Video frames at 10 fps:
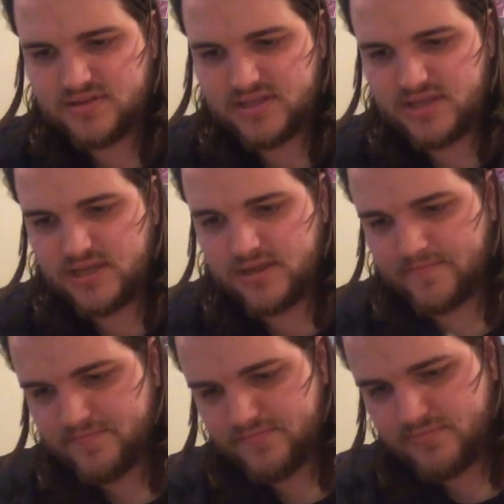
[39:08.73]
the...
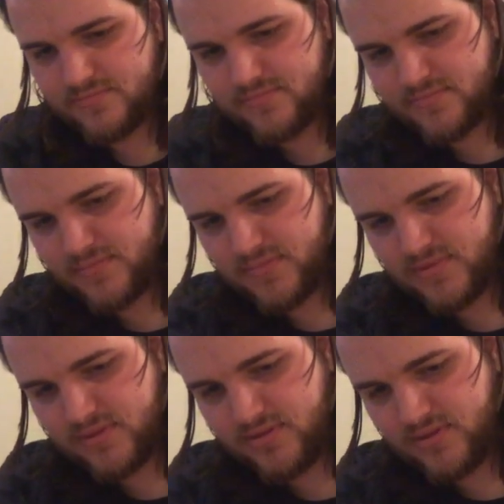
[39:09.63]

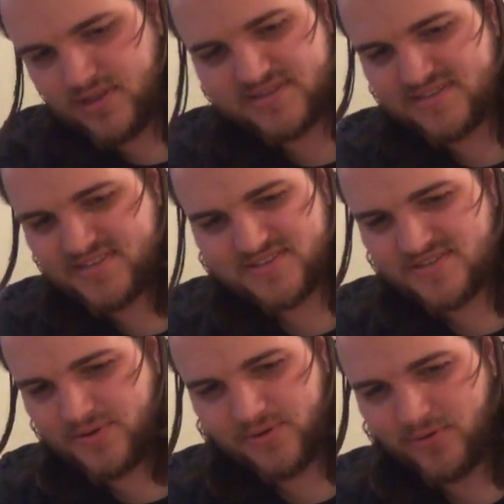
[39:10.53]
It's
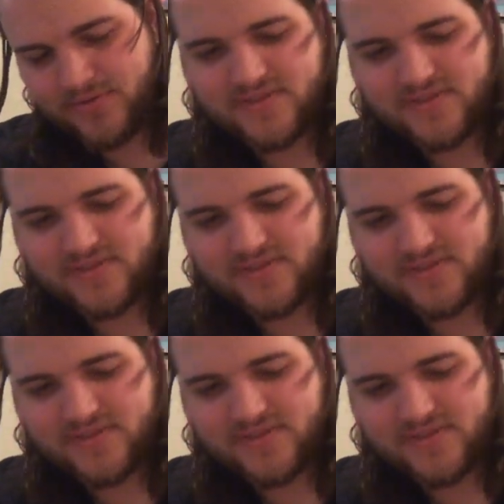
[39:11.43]
so cool.